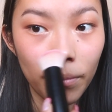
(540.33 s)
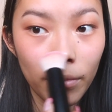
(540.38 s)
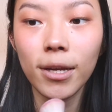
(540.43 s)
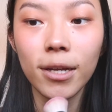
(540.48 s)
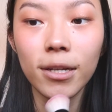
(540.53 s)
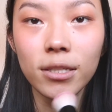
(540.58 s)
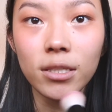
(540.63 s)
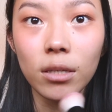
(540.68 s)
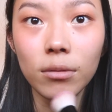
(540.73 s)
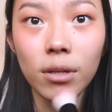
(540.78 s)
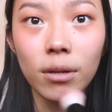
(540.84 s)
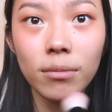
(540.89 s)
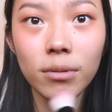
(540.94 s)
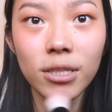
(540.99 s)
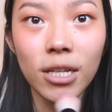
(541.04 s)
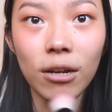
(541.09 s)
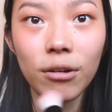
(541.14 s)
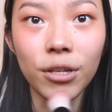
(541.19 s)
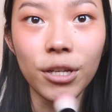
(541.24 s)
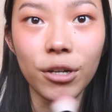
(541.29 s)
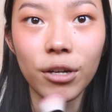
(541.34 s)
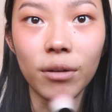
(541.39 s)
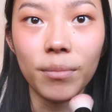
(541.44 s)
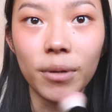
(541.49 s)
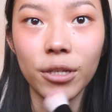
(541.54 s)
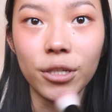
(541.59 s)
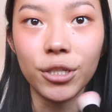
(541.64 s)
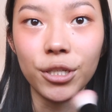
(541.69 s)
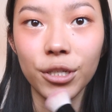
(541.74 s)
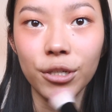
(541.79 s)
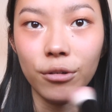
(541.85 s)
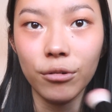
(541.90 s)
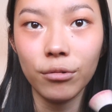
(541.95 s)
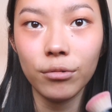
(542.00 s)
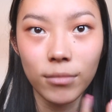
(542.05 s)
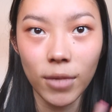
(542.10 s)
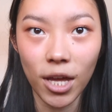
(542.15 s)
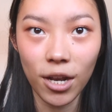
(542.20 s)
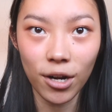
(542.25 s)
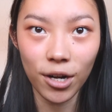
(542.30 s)
And sometimes down here a bit too.
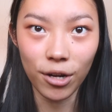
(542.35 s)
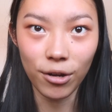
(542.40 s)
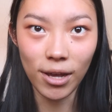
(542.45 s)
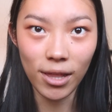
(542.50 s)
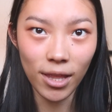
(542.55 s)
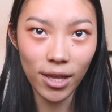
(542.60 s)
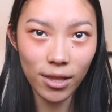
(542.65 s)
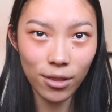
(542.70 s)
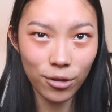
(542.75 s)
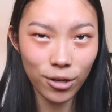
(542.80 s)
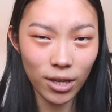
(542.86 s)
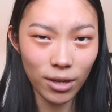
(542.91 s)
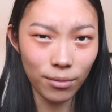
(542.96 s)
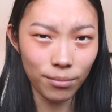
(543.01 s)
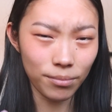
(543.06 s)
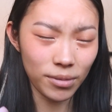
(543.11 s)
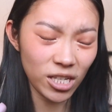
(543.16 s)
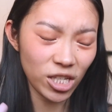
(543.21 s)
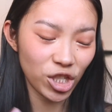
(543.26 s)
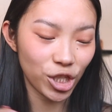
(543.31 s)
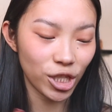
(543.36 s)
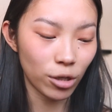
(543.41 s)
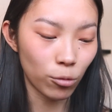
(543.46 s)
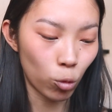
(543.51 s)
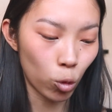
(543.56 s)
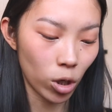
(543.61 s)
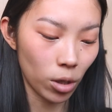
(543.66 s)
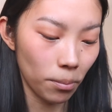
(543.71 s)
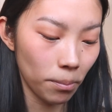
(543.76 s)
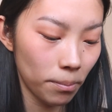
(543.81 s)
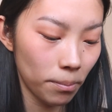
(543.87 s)
I don't know, I like looking peachy and warm.